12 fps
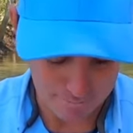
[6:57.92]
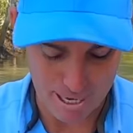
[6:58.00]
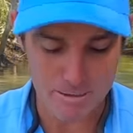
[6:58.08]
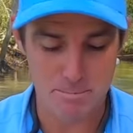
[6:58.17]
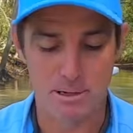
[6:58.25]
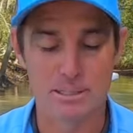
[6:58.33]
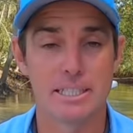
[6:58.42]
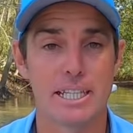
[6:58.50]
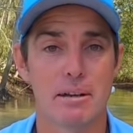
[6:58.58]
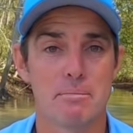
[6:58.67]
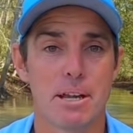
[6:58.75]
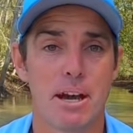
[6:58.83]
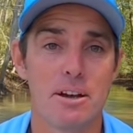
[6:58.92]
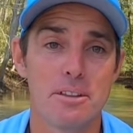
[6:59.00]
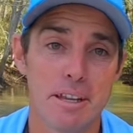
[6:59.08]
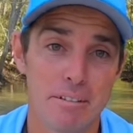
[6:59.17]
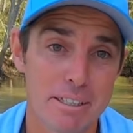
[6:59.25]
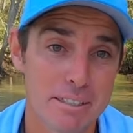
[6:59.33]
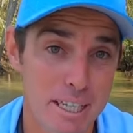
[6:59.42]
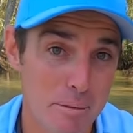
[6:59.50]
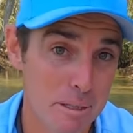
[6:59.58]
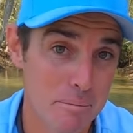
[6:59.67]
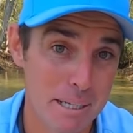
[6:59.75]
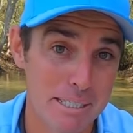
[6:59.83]
made by Tiemco. They're in some
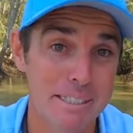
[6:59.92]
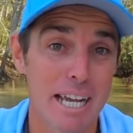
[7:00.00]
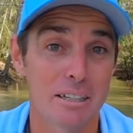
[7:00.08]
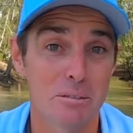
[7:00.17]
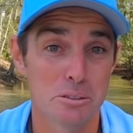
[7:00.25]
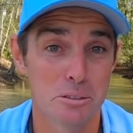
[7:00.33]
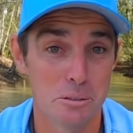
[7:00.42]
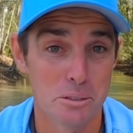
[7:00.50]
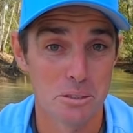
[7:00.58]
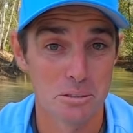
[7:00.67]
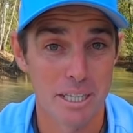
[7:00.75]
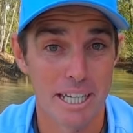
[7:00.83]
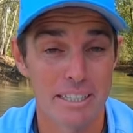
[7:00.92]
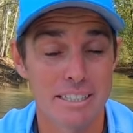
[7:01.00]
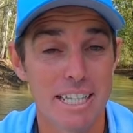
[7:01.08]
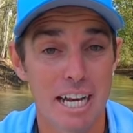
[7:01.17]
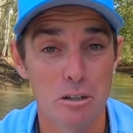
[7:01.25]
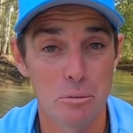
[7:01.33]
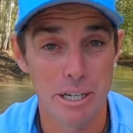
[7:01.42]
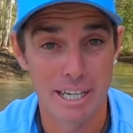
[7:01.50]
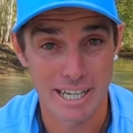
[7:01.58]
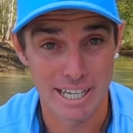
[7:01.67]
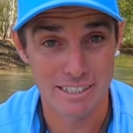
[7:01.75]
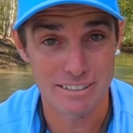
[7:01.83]
of the best tackle stores around. The Tackle
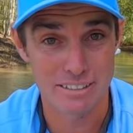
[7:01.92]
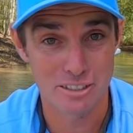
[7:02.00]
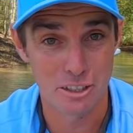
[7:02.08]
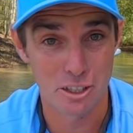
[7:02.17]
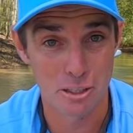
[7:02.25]
Warehouse has got